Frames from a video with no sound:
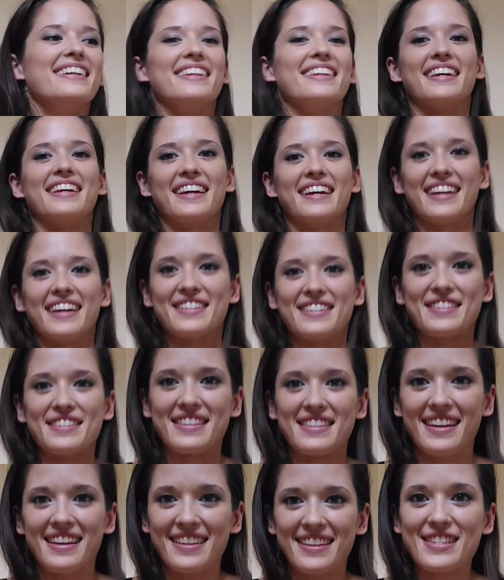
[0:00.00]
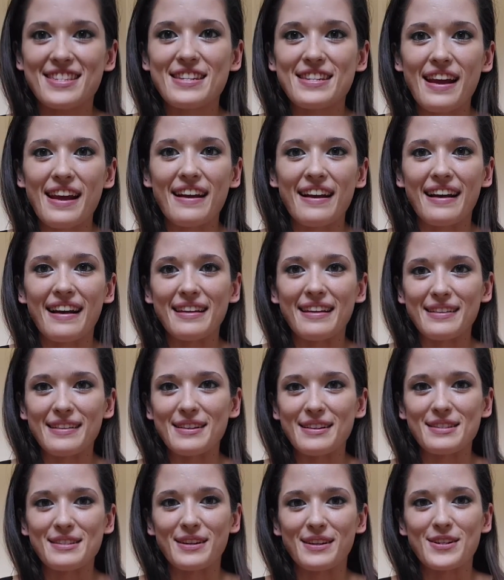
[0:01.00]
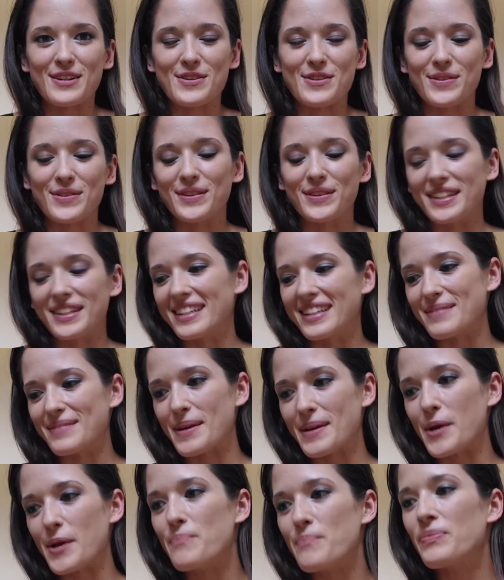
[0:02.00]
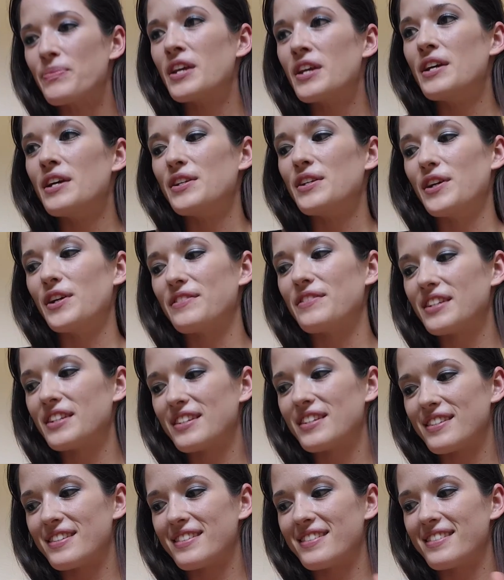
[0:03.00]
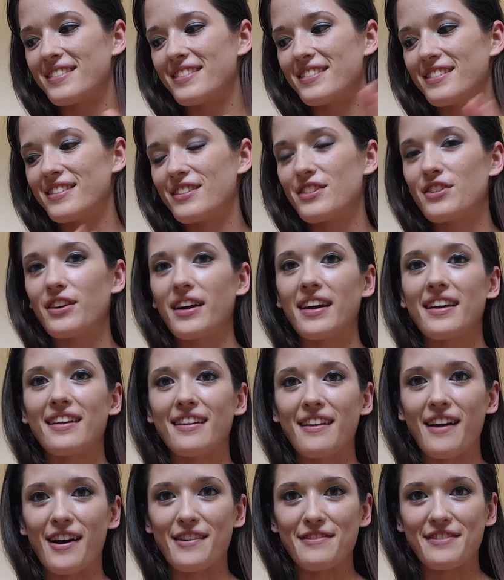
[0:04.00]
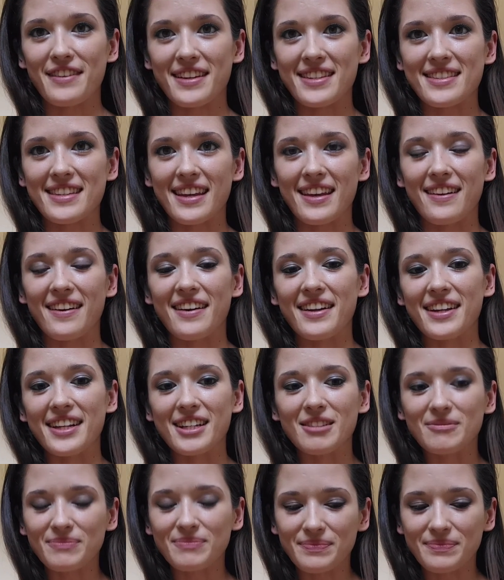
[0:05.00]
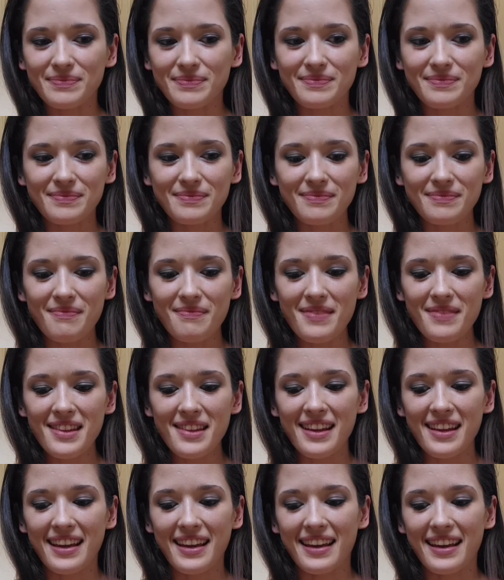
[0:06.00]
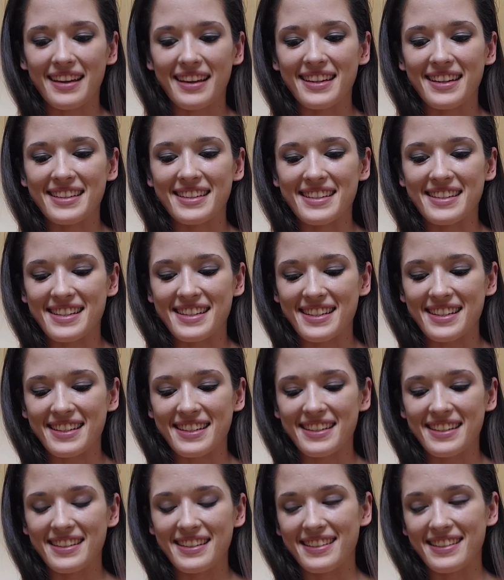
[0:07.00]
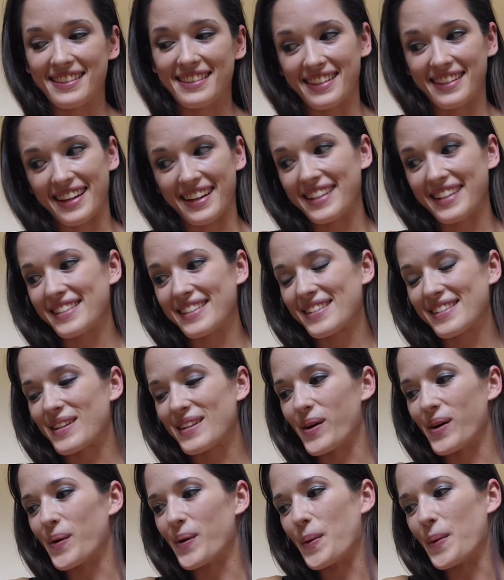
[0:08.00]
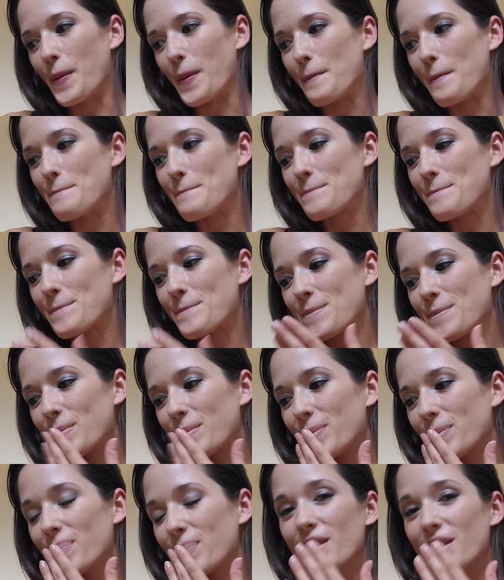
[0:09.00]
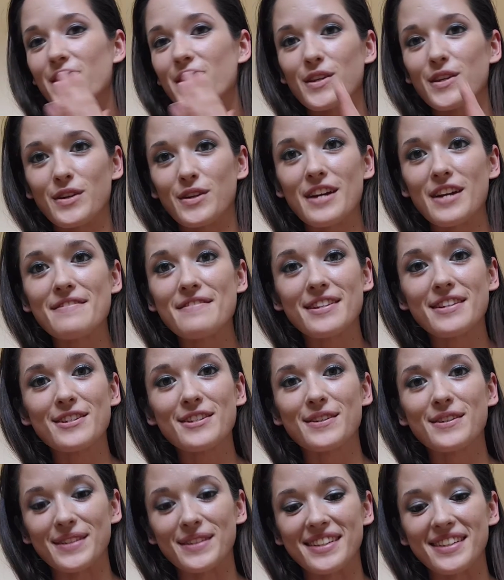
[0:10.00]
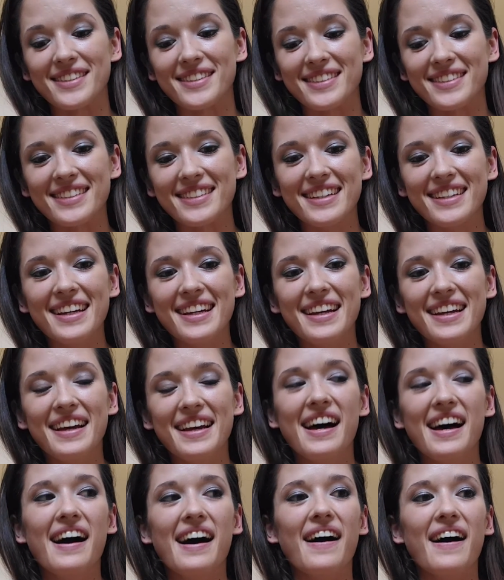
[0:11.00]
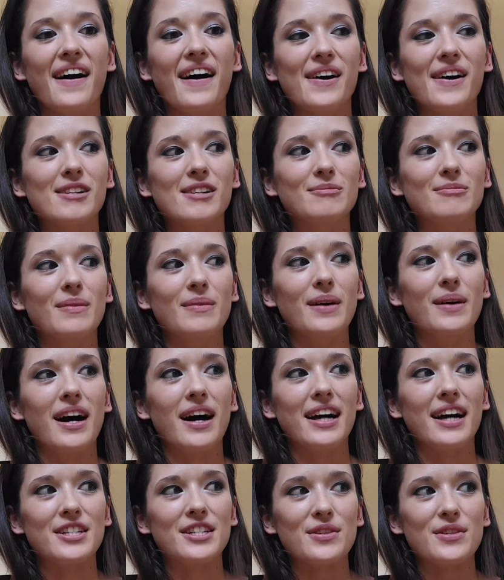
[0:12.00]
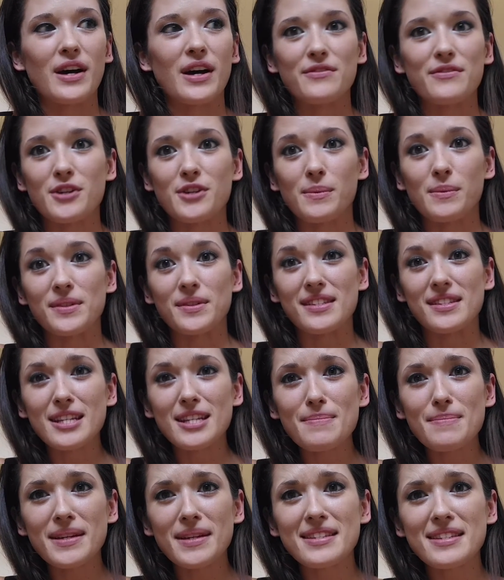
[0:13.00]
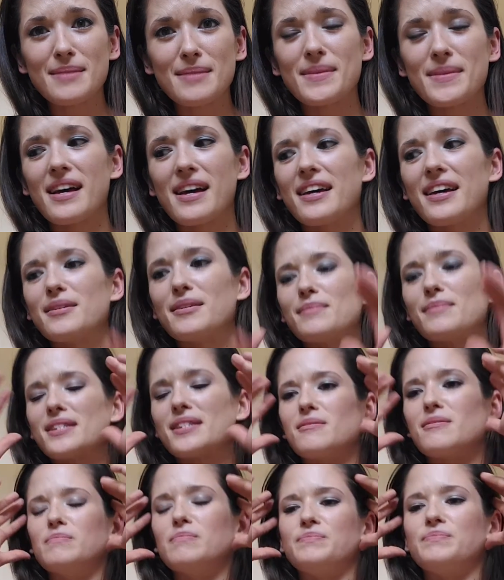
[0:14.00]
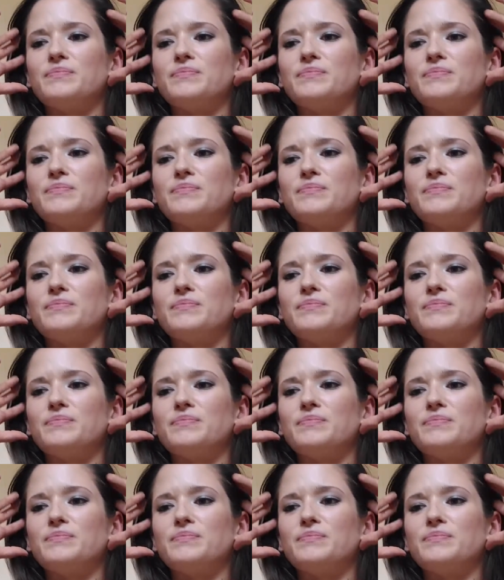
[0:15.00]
I just stare at it and I start drooling, but you have to try to not fixate on it. And yeah, so the cravings are real. I do have trouble sleeping sometimes,